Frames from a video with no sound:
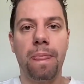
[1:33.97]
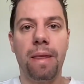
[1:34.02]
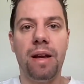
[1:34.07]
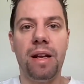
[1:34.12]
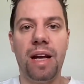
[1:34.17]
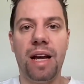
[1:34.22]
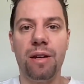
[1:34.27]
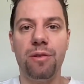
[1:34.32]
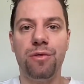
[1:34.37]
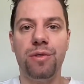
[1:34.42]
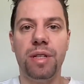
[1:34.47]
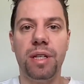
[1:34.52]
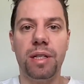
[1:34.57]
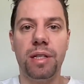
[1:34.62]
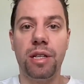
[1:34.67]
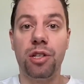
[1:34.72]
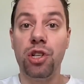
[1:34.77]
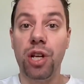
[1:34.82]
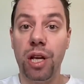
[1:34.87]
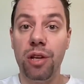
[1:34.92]
a lot of things
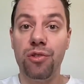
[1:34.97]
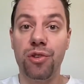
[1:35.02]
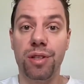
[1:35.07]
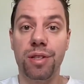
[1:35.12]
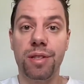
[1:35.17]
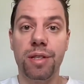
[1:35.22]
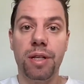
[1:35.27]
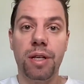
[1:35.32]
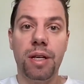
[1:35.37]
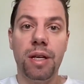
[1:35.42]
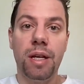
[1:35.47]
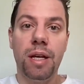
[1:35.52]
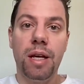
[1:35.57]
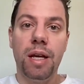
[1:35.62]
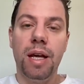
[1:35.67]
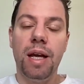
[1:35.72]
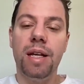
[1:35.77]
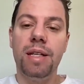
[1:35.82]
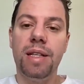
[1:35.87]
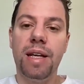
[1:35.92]
that changes,
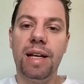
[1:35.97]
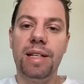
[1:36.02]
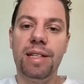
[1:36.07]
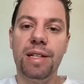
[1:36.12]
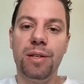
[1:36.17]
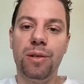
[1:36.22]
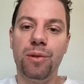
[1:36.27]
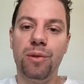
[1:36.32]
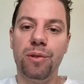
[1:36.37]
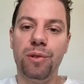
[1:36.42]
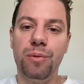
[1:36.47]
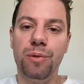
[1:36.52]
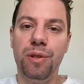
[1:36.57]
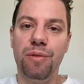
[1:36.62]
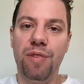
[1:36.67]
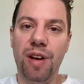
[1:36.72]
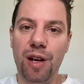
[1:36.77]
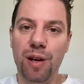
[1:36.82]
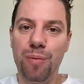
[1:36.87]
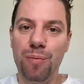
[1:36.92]
and that, you know, you
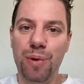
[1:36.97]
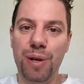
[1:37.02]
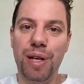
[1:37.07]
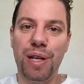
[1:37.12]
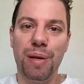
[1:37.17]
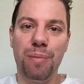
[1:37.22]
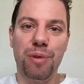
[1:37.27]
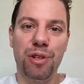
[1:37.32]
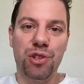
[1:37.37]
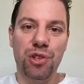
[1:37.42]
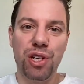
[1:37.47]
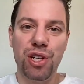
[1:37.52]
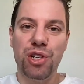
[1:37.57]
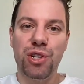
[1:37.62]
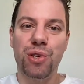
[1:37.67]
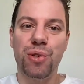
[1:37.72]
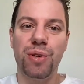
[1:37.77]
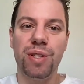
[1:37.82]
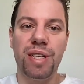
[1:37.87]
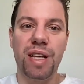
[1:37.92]
develop body image
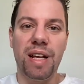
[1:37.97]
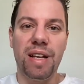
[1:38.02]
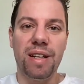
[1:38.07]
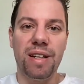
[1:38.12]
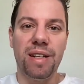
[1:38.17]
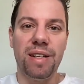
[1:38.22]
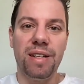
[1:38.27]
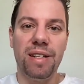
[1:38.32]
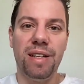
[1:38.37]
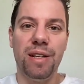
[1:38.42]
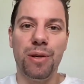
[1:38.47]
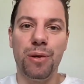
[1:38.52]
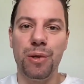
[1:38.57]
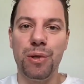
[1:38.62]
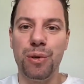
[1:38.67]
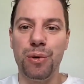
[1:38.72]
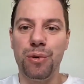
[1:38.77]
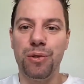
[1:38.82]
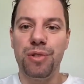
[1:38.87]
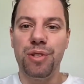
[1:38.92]
issue, and then, you know,
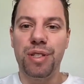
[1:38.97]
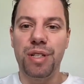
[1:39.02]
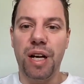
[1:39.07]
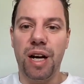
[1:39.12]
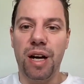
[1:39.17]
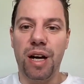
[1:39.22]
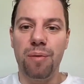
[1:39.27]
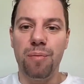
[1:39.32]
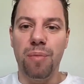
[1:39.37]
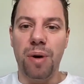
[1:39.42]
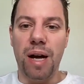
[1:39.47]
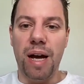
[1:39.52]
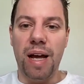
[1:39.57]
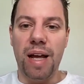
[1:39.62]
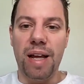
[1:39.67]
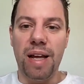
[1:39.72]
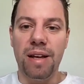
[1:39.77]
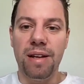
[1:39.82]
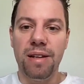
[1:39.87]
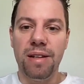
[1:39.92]
you start
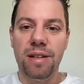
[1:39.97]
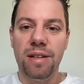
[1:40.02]
by